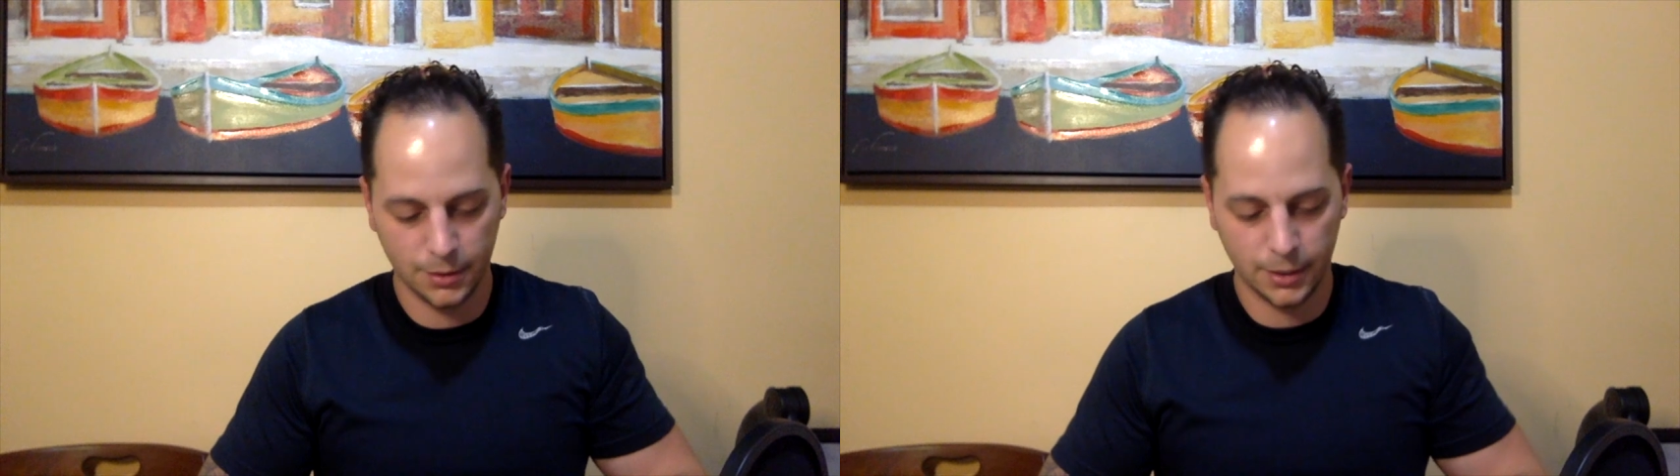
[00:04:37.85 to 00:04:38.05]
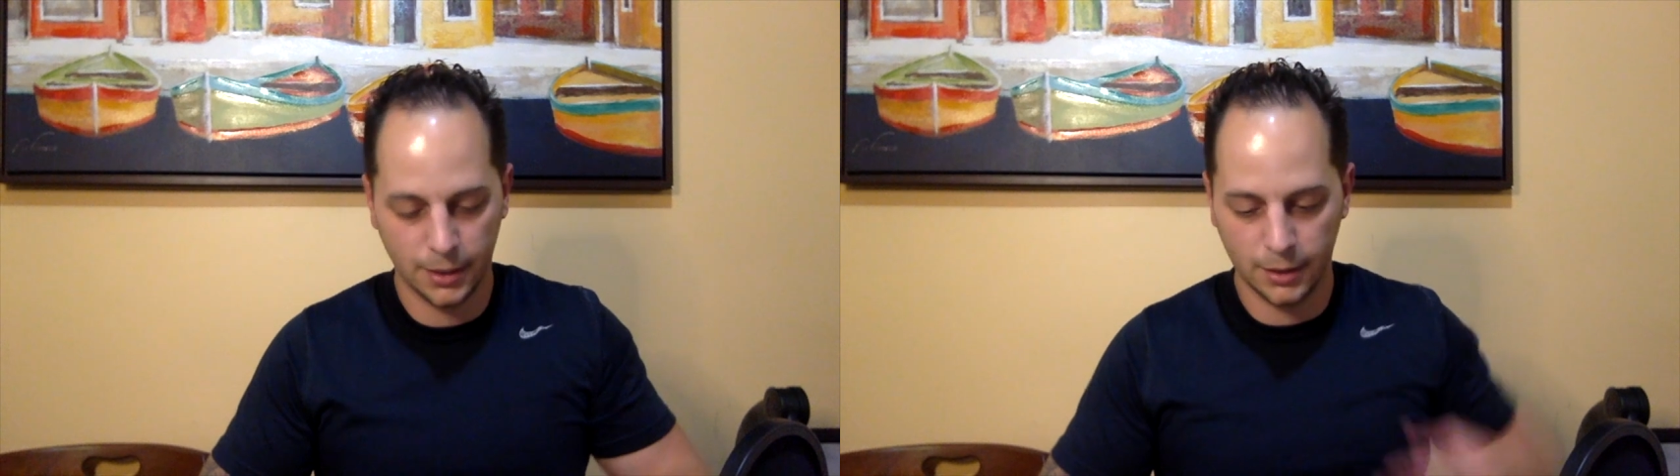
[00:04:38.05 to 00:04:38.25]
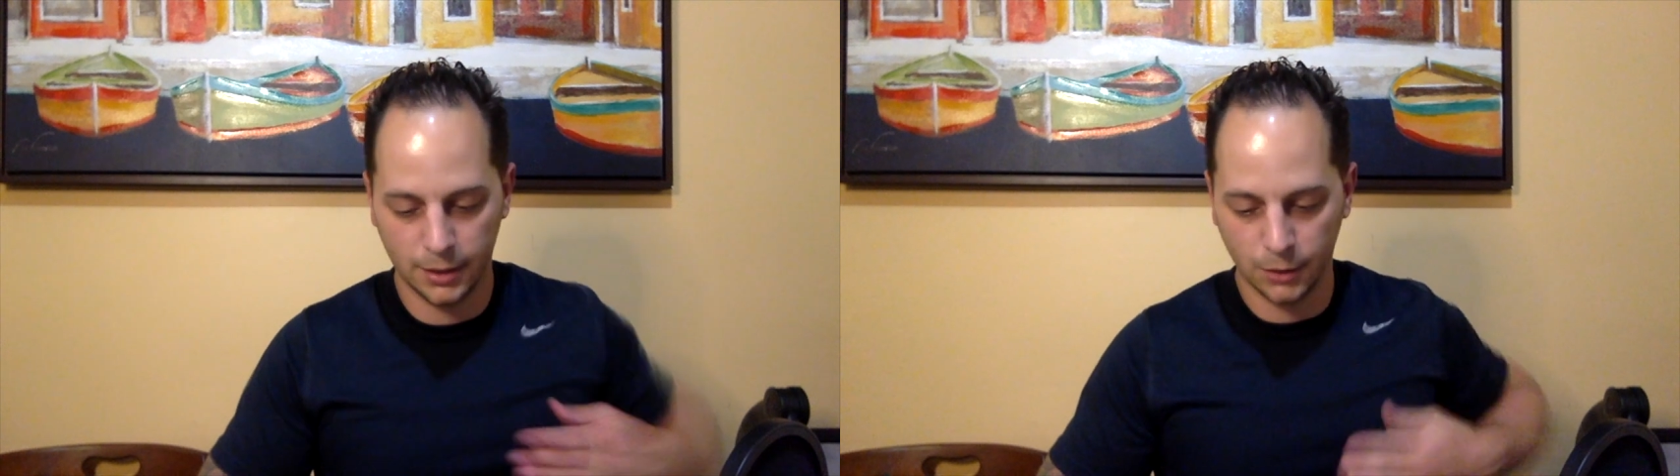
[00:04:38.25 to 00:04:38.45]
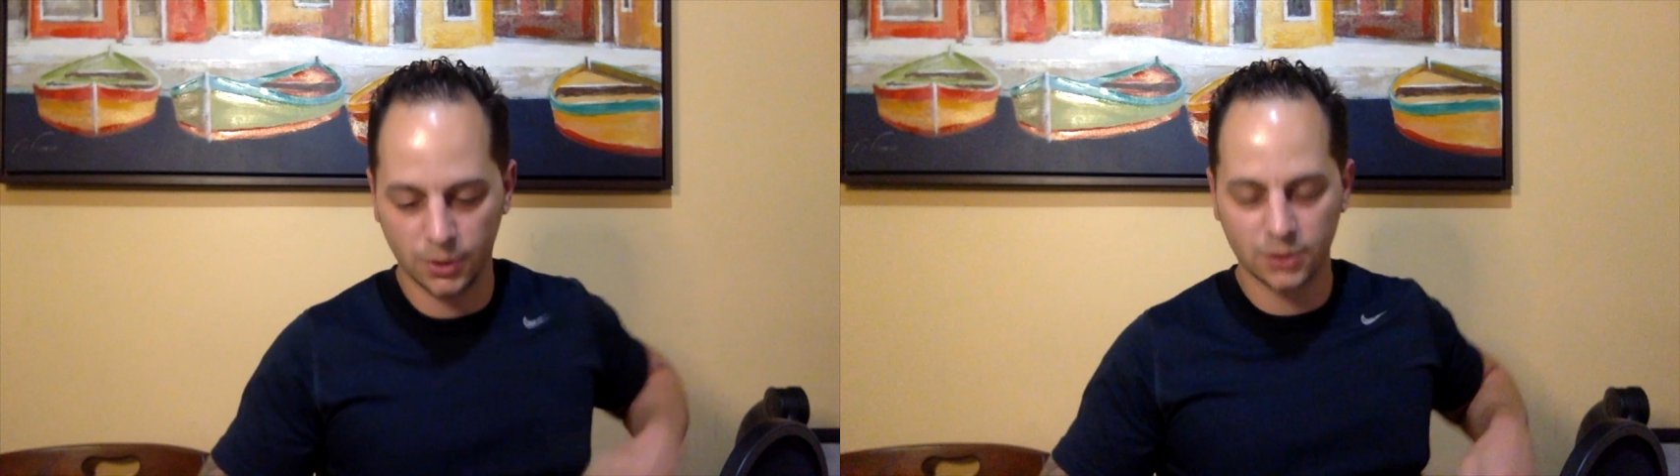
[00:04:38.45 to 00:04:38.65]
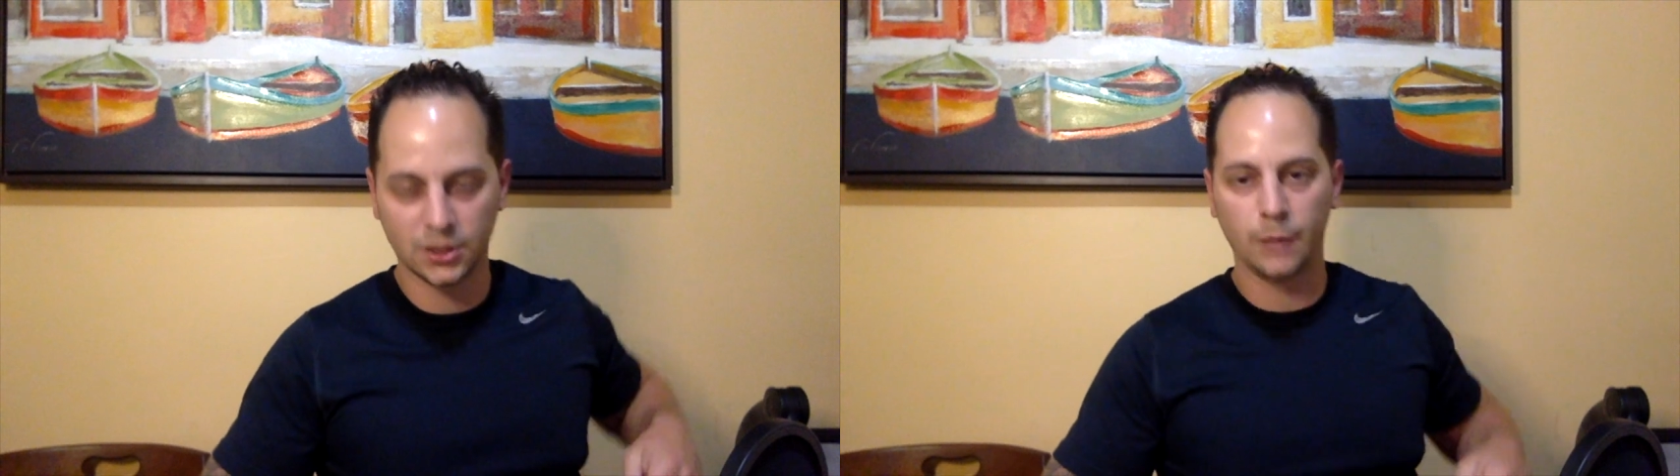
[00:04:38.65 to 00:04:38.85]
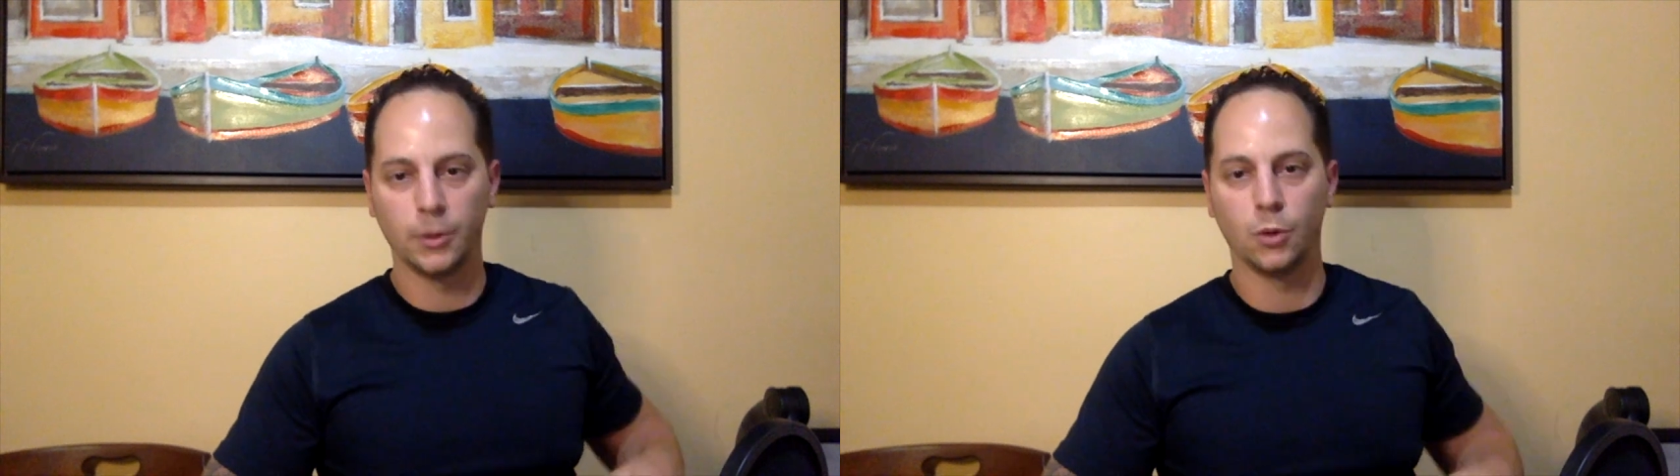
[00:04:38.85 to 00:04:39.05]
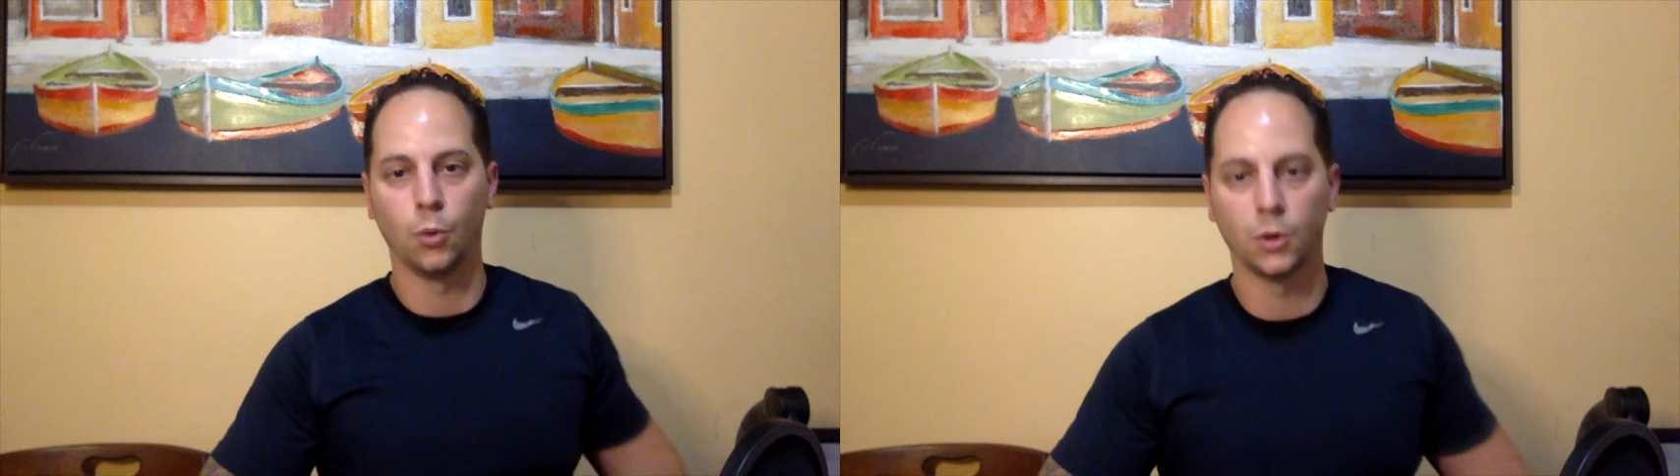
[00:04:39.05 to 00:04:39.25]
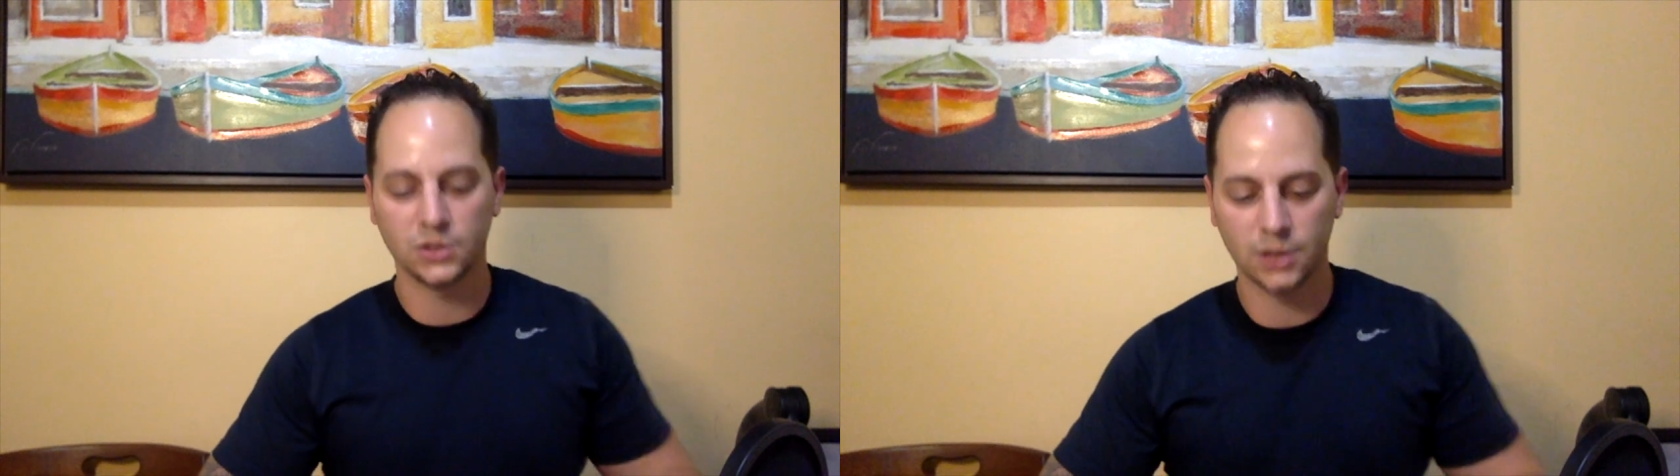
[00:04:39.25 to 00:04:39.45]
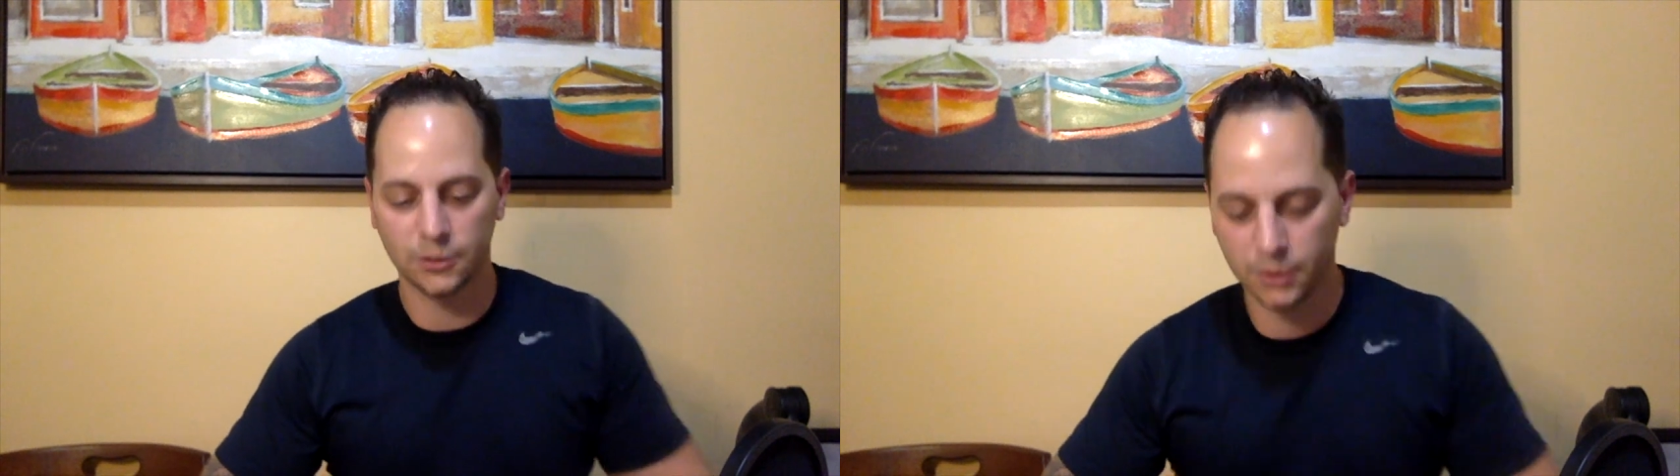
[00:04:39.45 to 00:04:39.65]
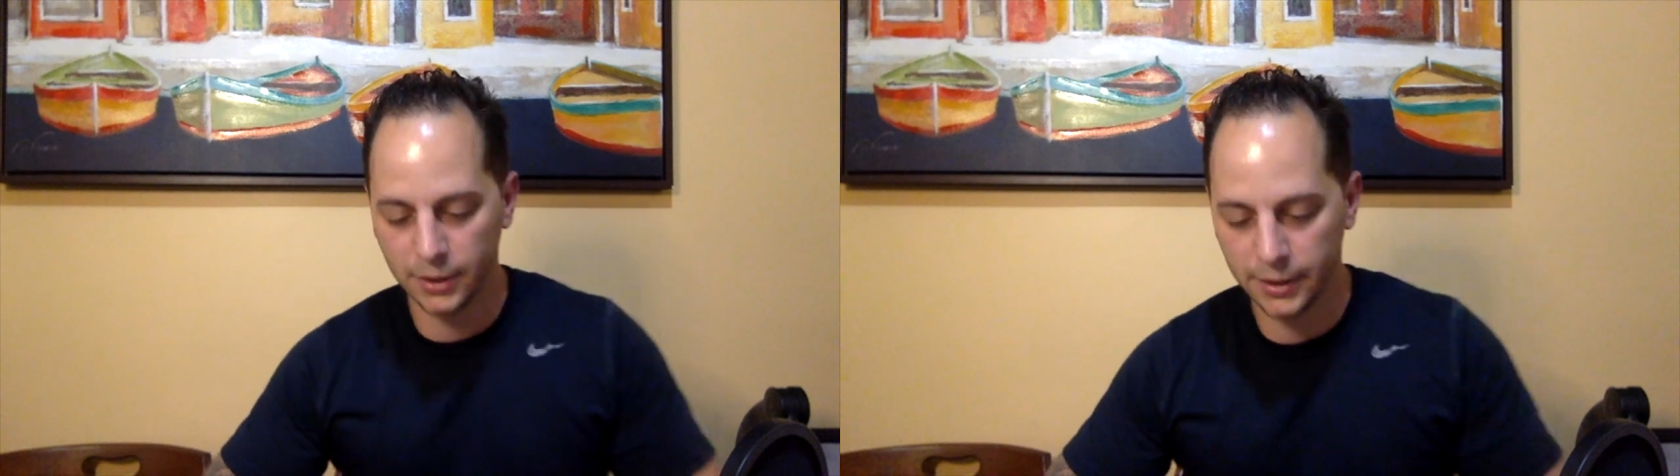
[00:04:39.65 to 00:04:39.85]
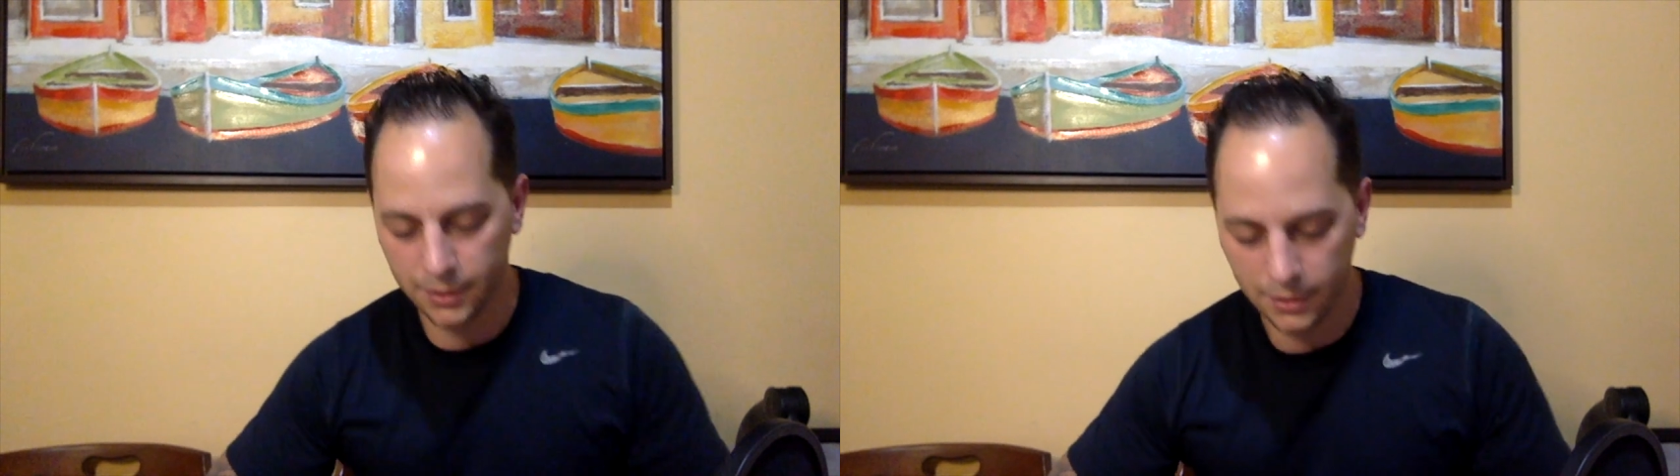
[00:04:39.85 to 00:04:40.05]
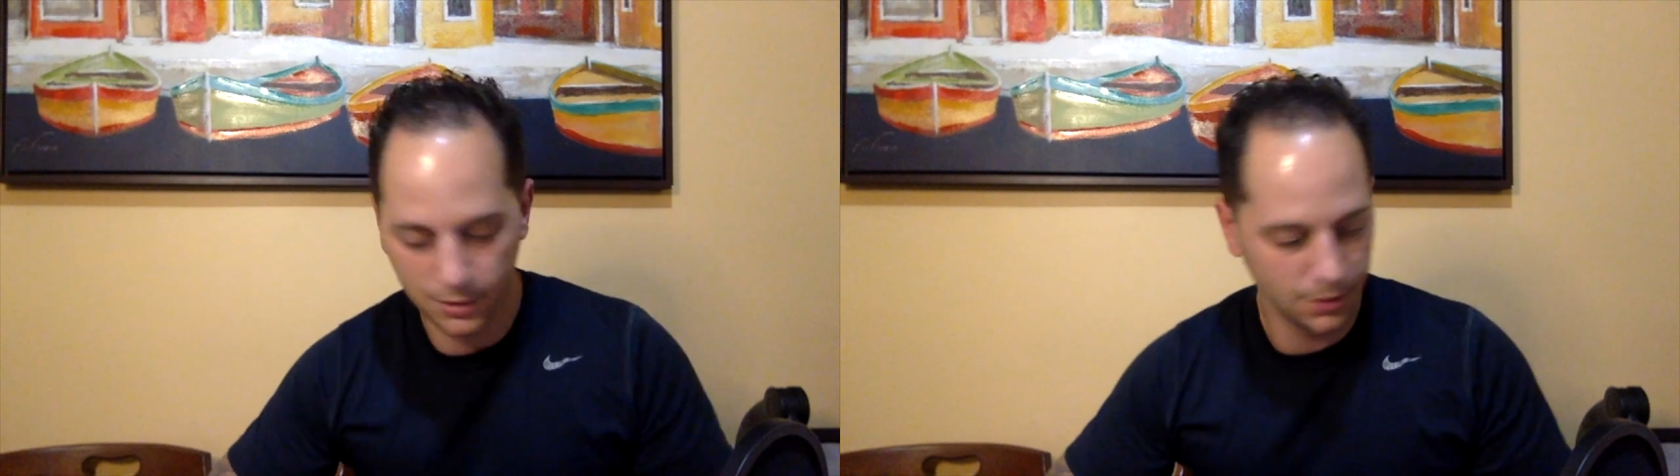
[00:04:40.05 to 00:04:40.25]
anything with Atomic War stuff related.